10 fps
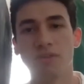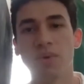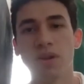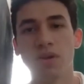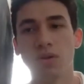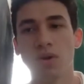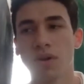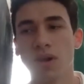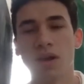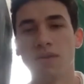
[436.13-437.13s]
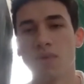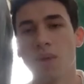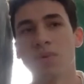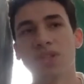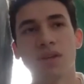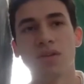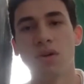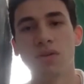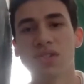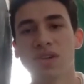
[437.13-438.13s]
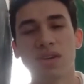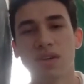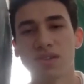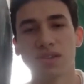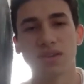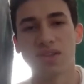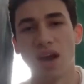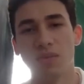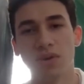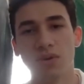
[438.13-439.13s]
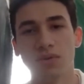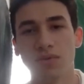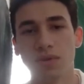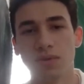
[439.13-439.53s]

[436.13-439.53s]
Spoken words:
being a New York native, representing your own city, it's got to be huge.